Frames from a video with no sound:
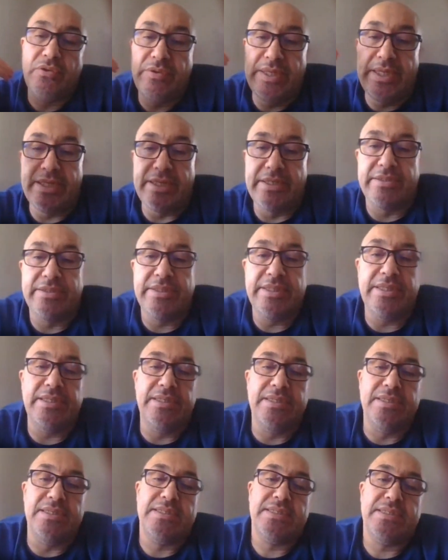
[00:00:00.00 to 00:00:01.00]

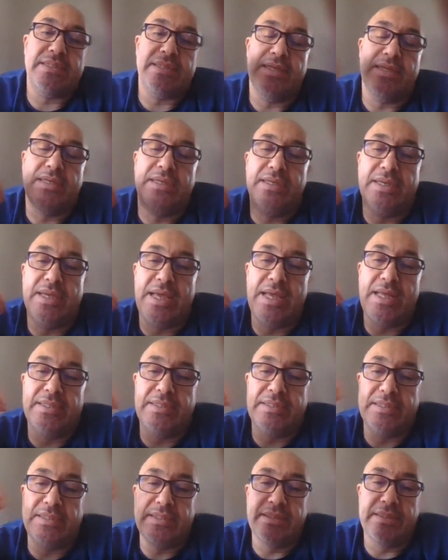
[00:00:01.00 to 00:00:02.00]
increase
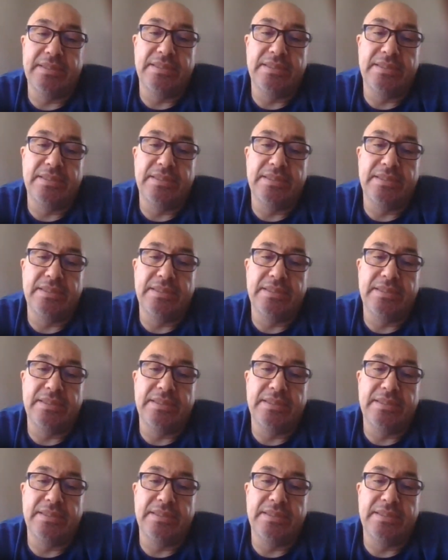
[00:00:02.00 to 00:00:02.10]
and